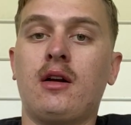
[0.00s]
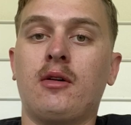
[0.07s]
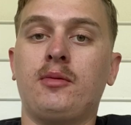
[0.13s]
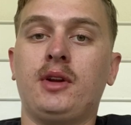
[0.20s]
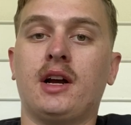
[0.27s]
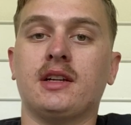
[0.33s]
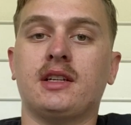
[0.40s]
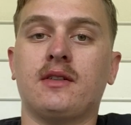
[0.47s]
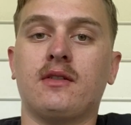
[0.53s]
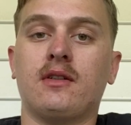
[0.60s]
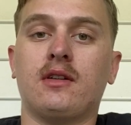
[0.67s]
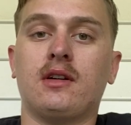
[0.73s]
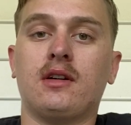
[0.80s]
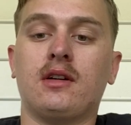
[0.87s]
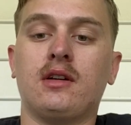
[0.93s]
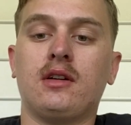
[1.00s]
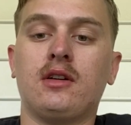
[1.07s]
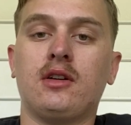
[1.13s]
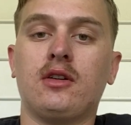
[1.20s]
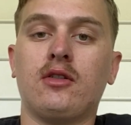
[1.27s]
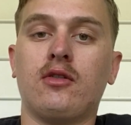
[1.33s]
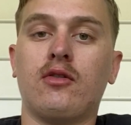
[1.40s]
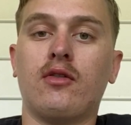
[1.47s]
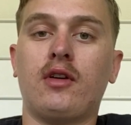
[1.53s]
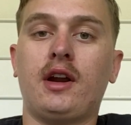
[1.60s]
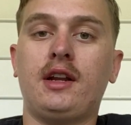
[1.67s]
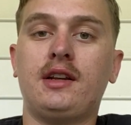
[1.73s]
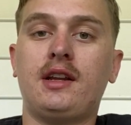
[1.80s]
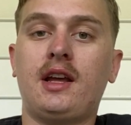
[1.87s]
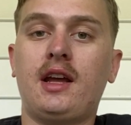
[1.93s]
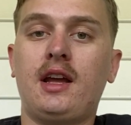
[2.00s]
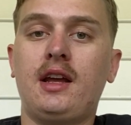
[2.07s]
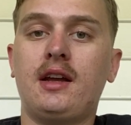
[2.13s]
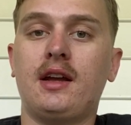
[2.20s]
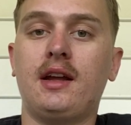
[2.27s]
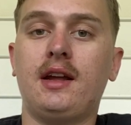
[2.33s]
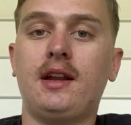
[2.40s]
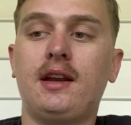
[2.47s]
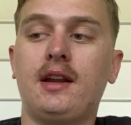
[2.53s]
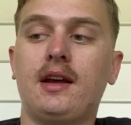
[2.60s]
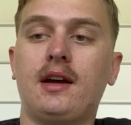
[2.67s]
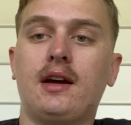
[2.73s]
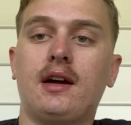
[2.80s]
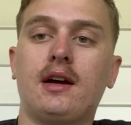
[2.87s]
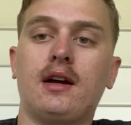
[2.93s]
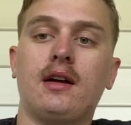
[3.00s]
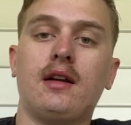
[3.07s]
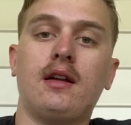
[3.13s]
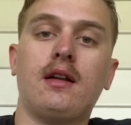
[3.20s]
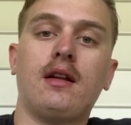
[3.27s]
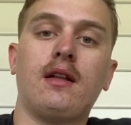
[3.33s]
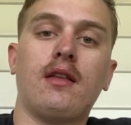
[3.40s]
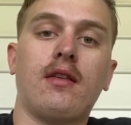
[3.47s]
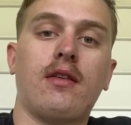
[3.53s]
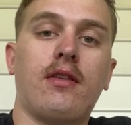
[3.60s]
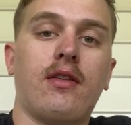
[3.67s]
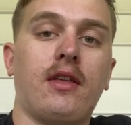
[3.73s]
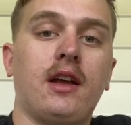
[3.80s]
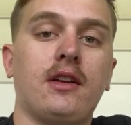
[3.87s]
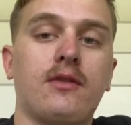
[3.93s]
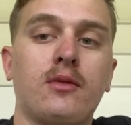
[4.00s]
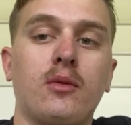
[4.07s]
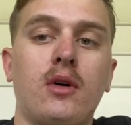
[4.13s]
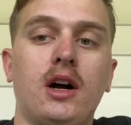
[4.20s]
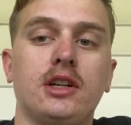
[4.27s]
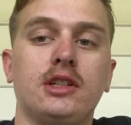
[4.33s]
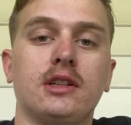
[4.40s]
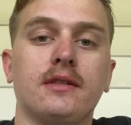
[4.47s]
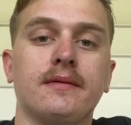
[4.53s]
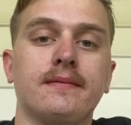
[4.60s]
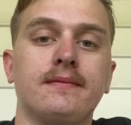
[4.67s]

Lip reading: hope you guys have a great day, and thanks for watching.